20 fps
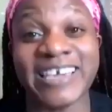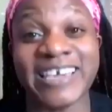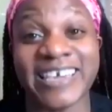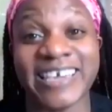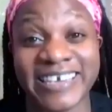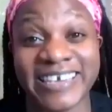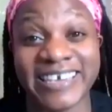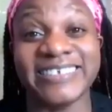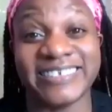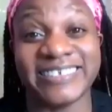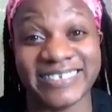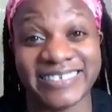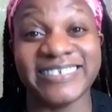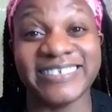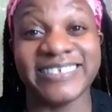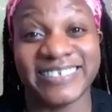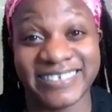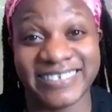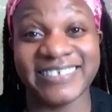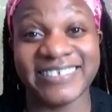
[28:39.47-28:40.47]
there.
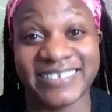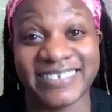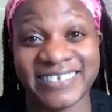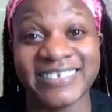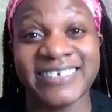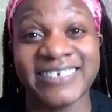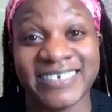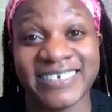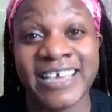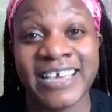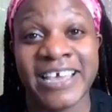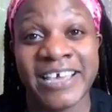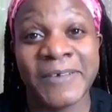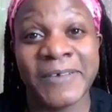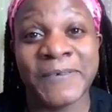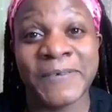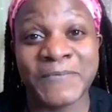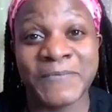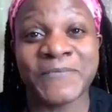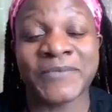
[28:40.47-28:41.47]
Yeah, that's
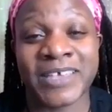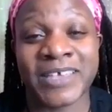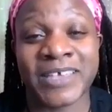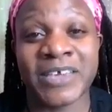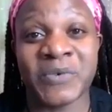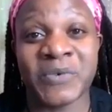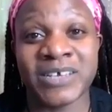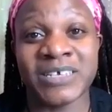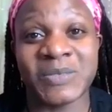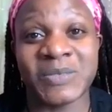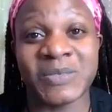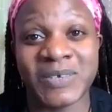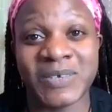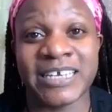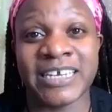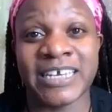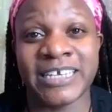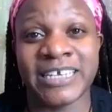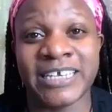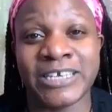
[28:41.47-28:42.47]
not bad.
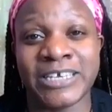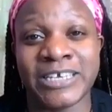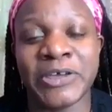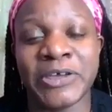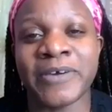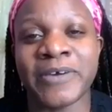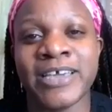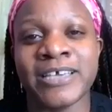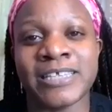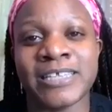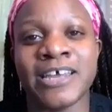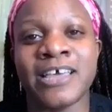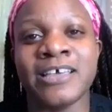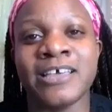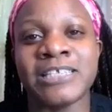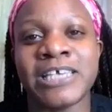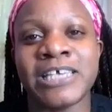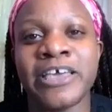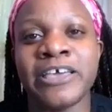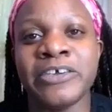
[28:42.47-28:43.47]
Guys, and
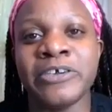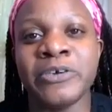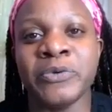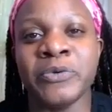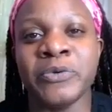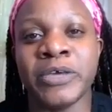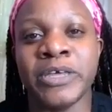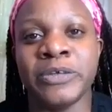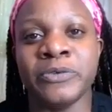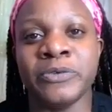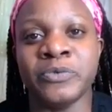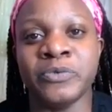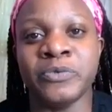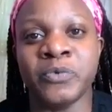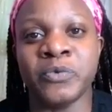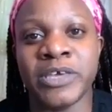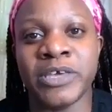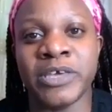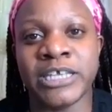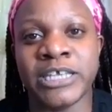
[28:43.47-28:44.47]
I'll tell you,
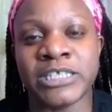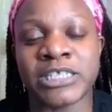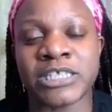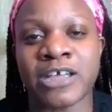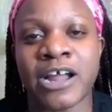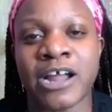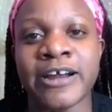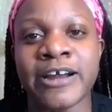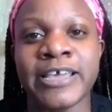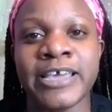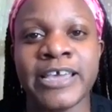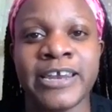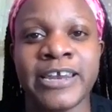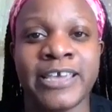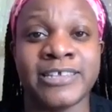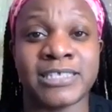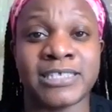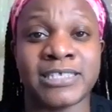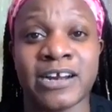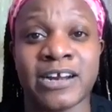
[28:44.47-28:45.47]
when it
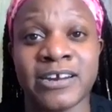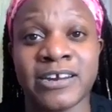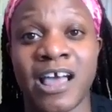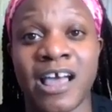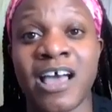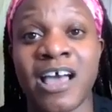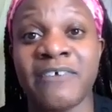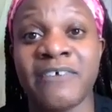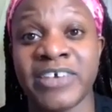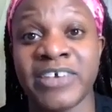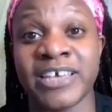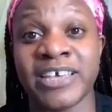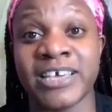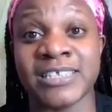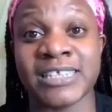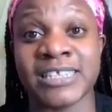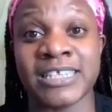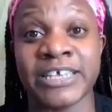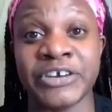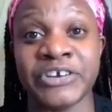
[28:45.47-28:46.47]
started off
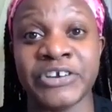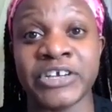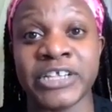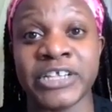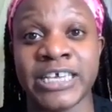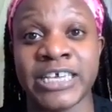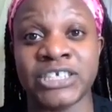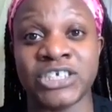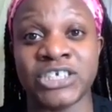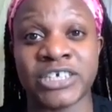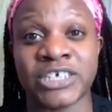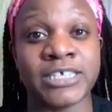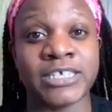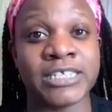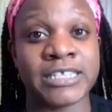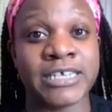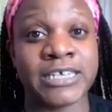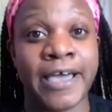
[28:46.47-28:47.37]
as literally just